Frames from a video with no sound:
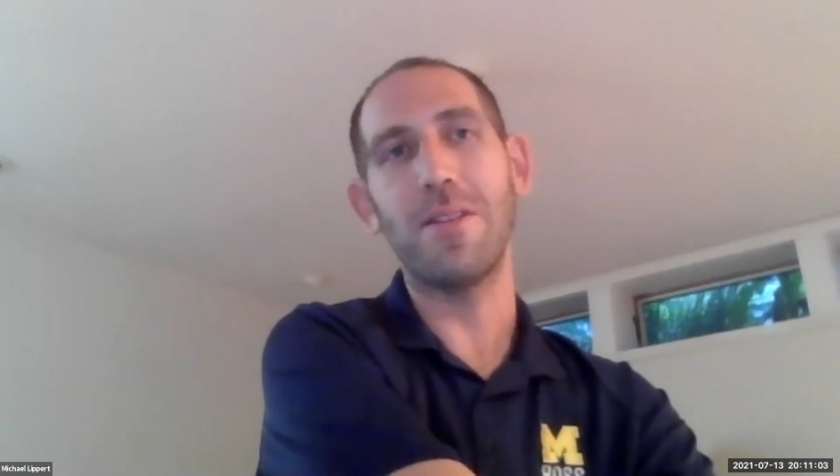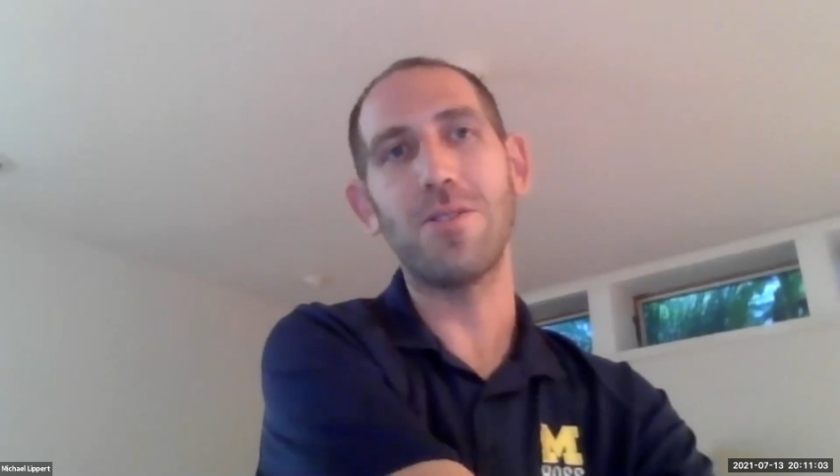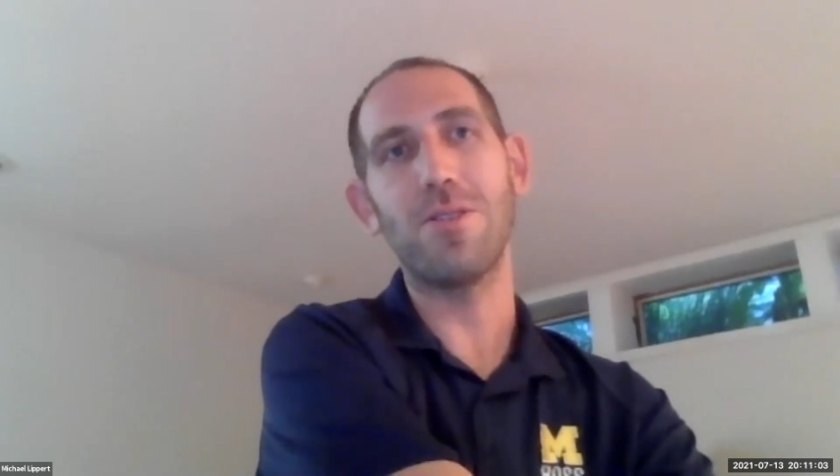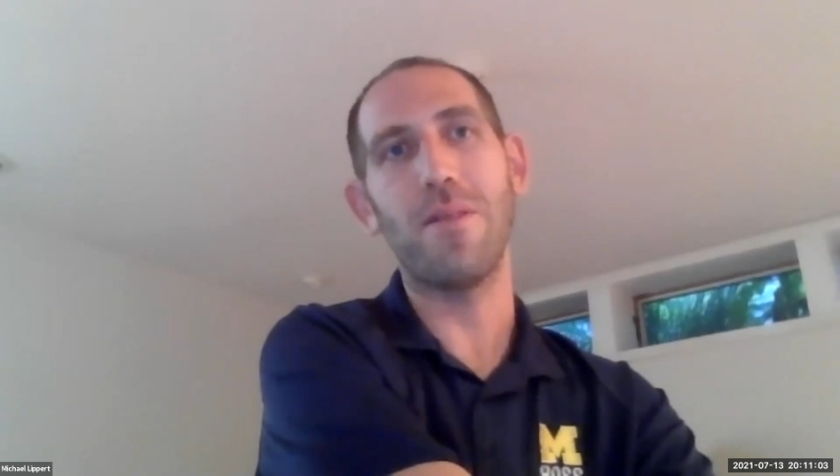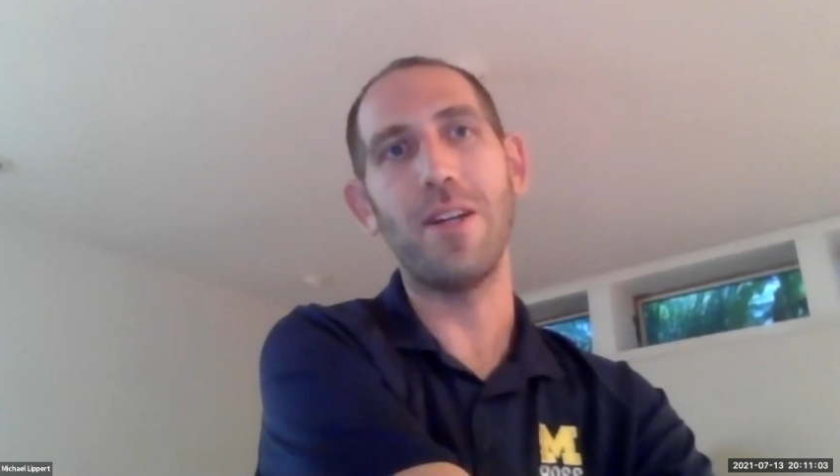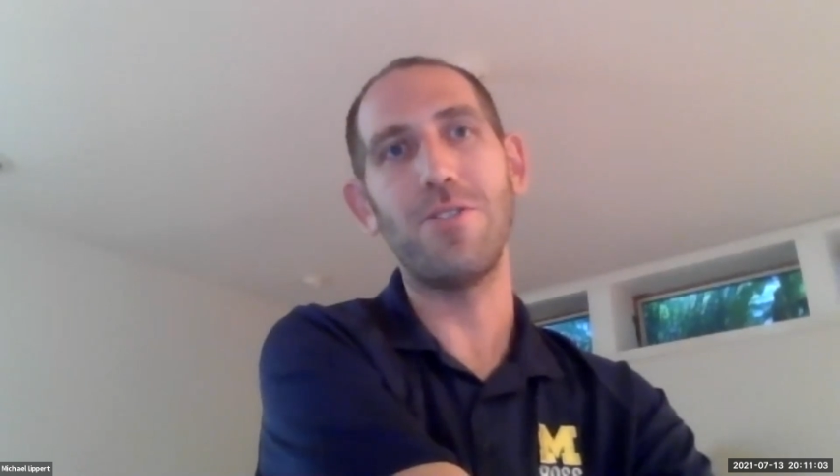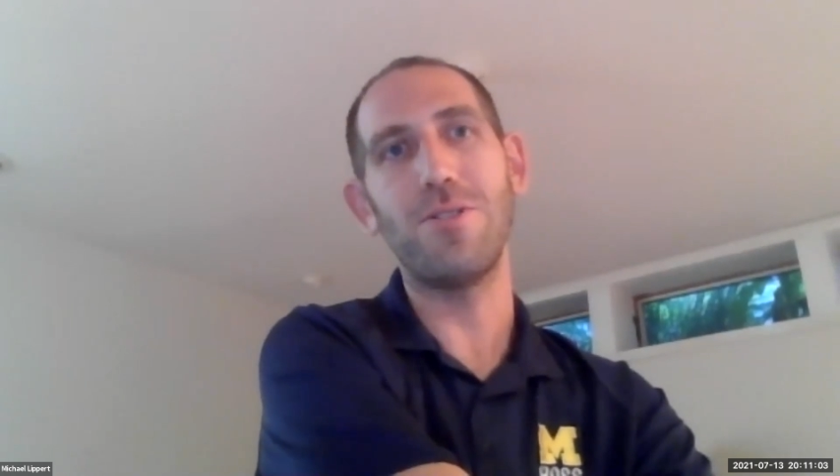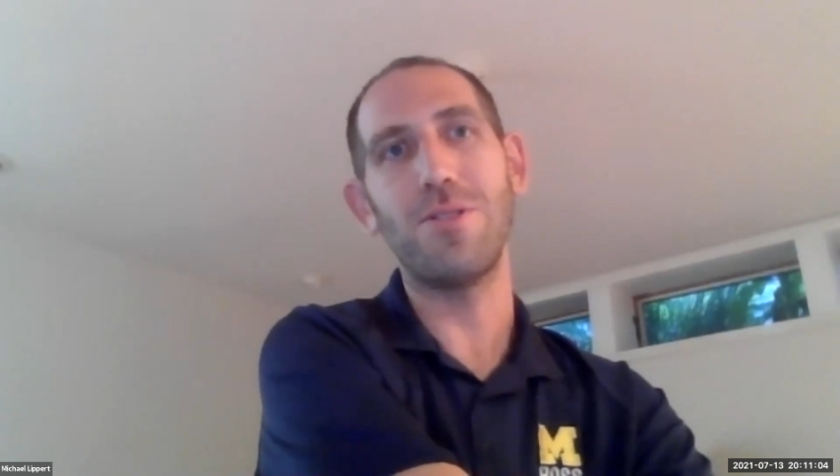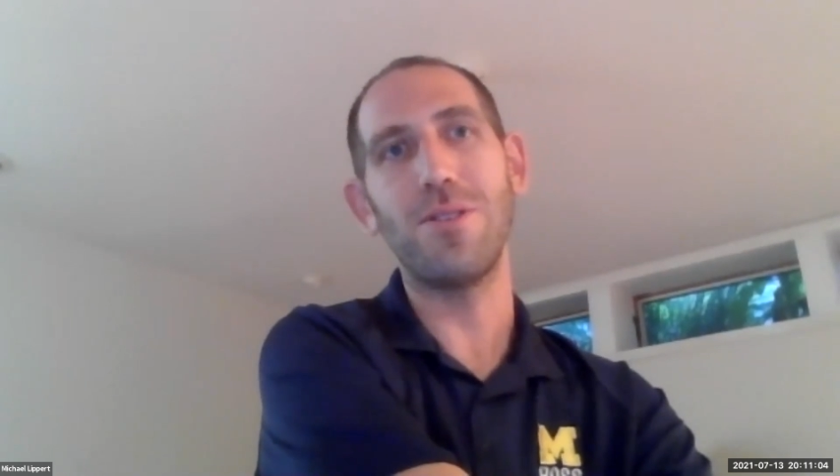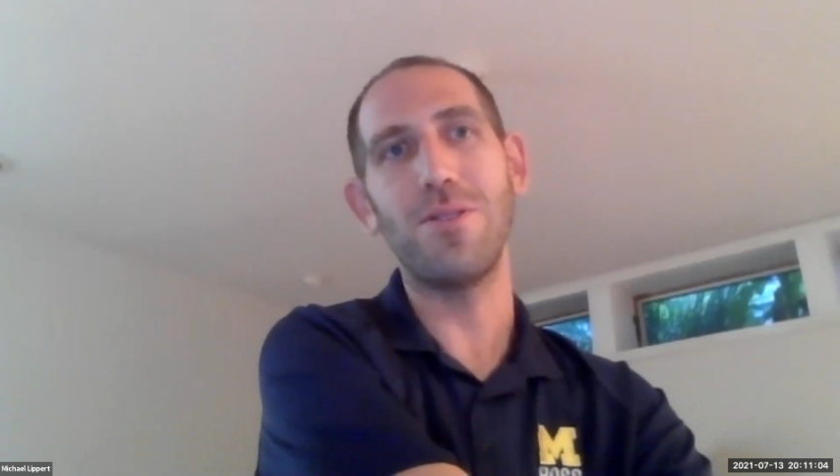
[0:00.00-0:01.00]
and sort of
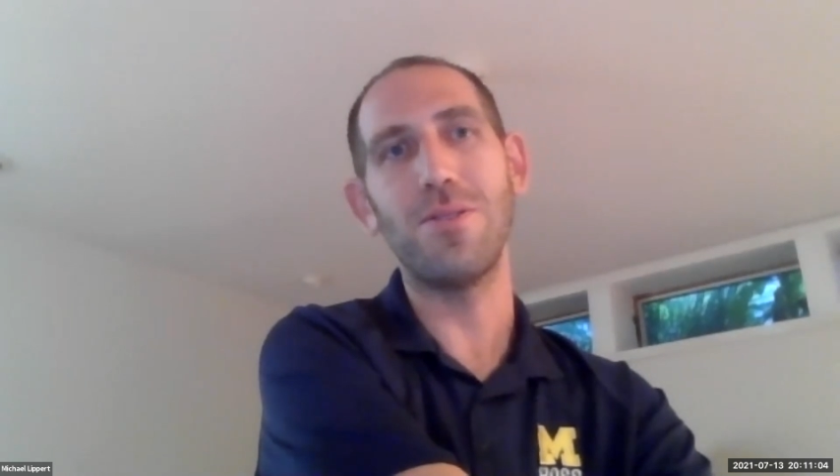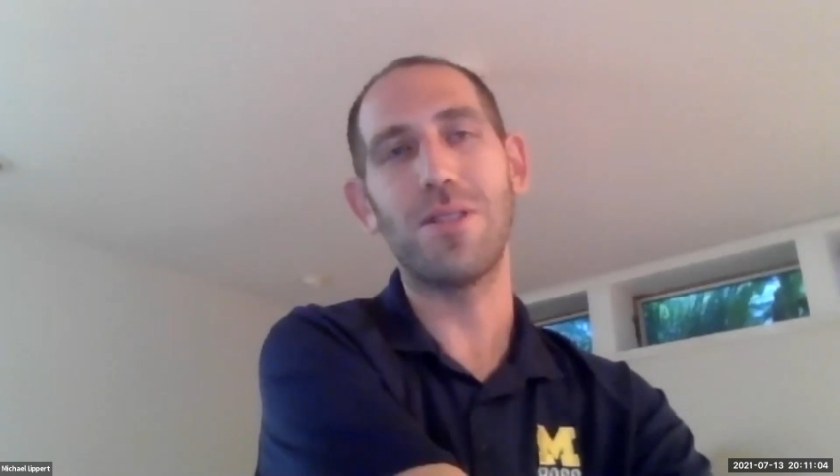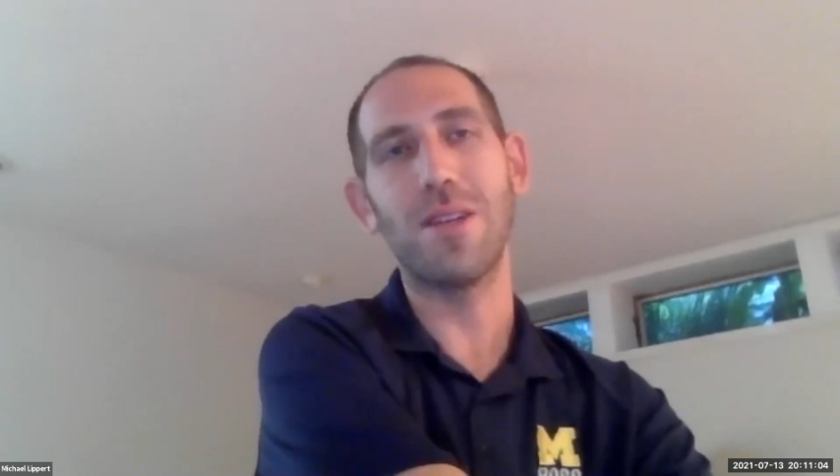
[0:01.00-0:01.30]
introduce,